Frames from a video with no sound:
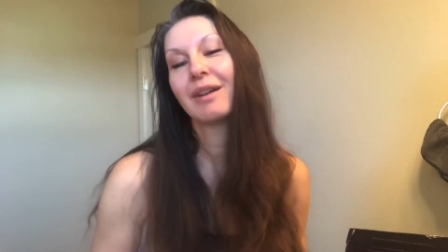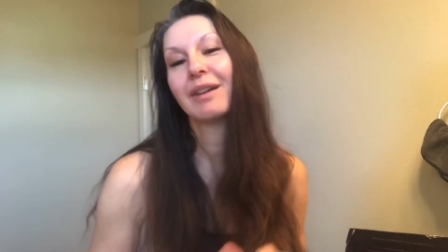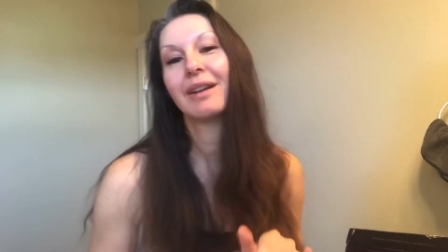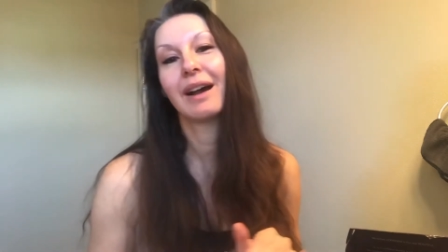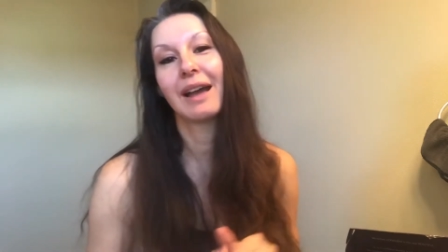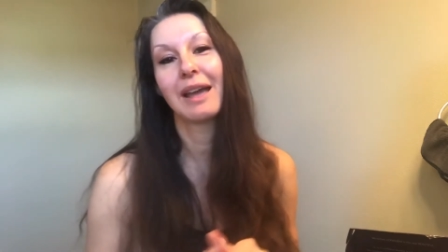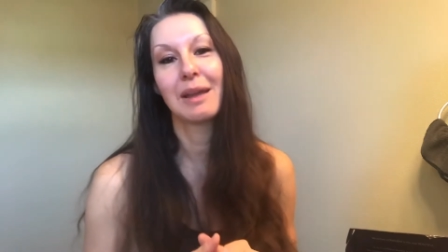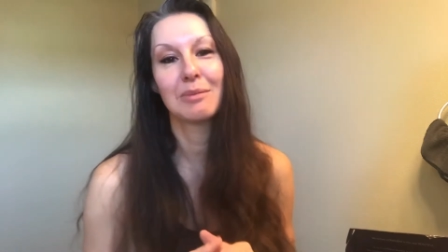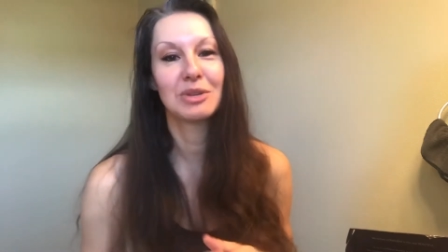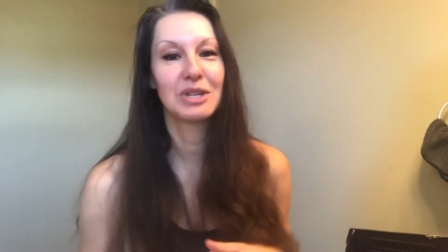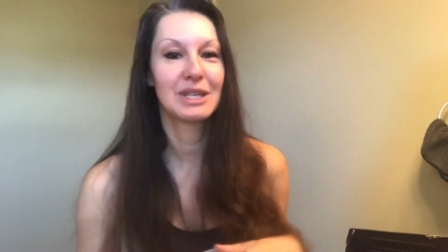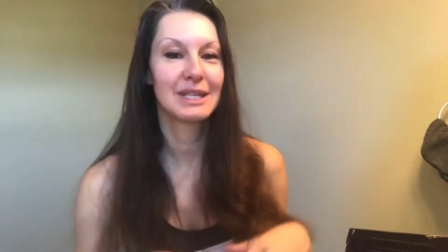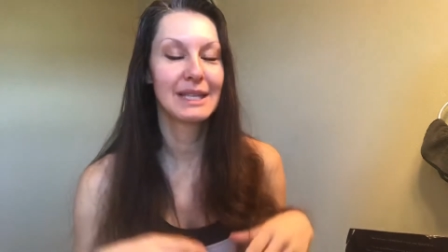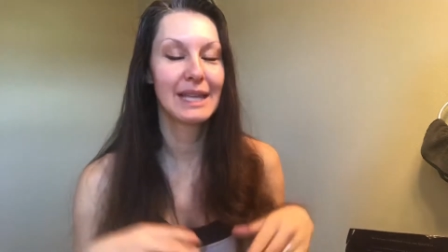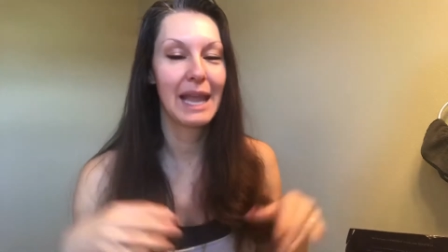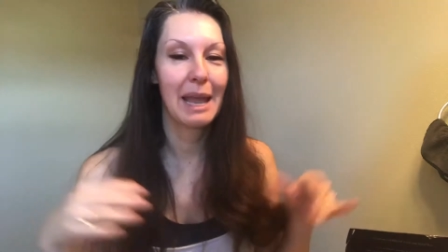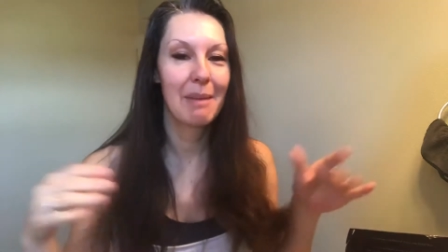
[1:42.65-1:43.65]
I am just
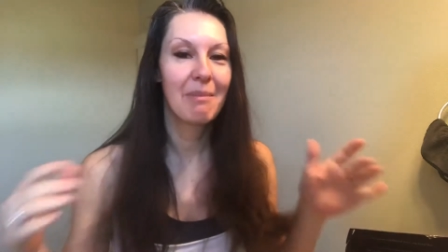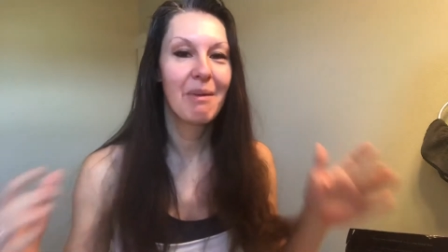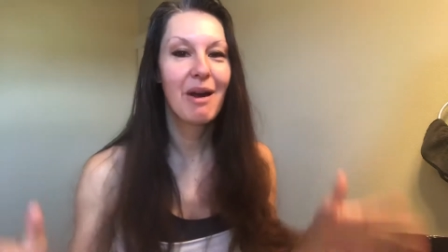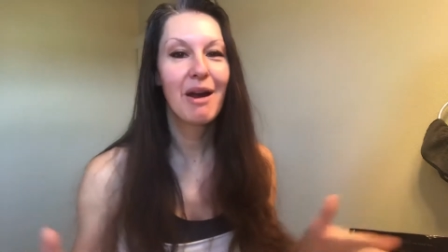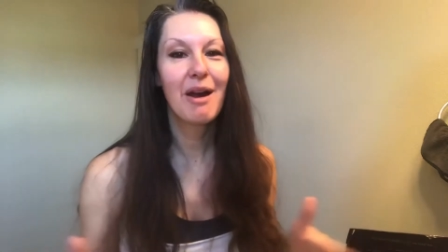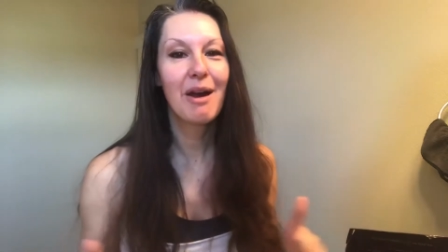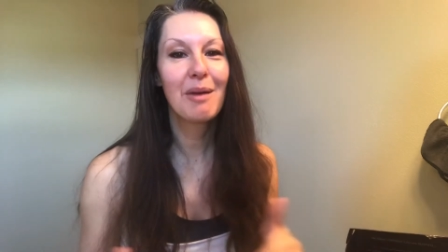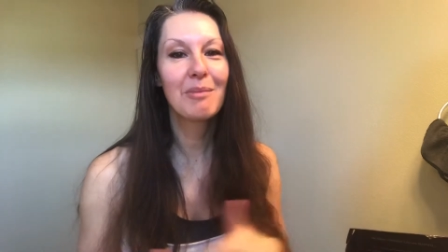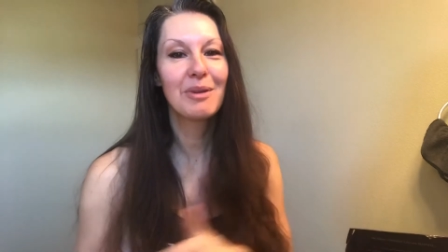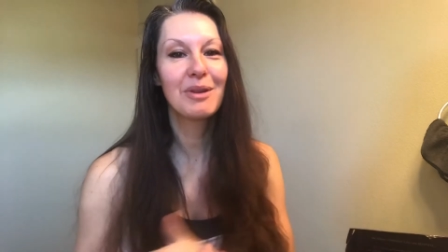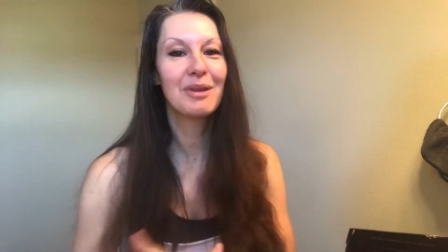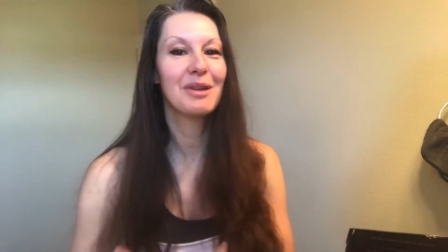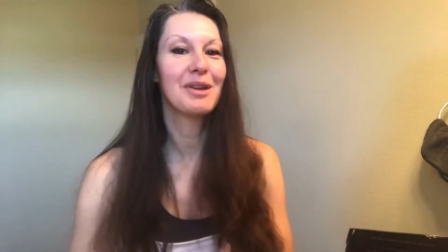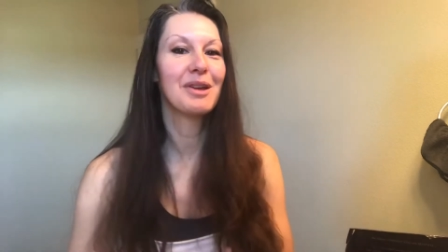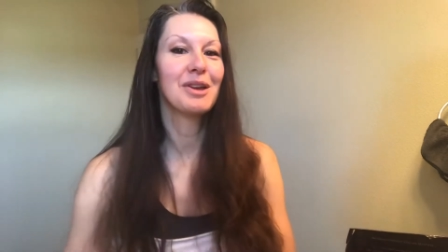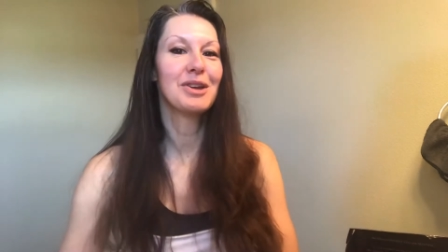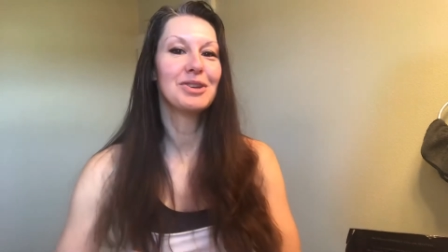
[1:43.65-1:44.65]
a mom
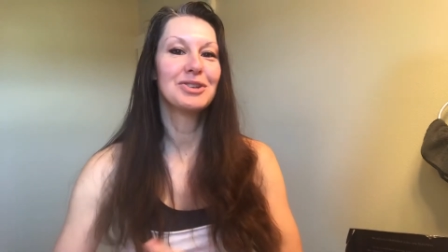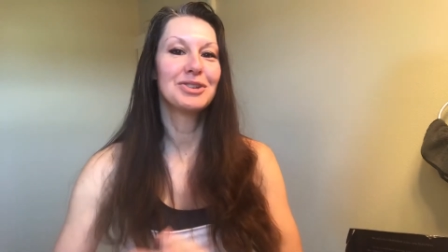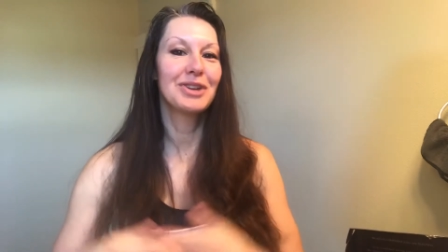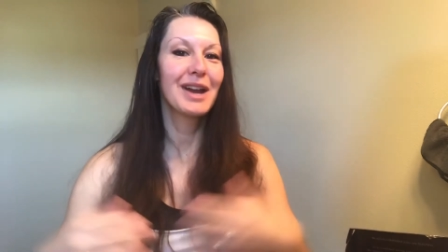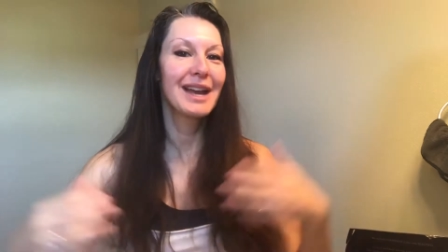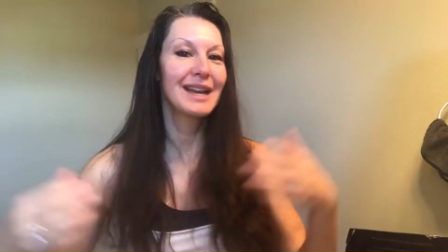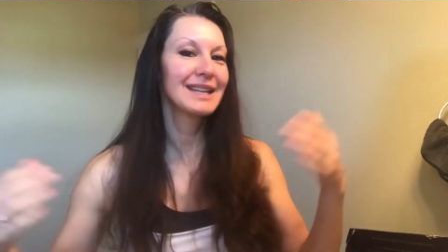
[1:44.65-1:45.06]
trying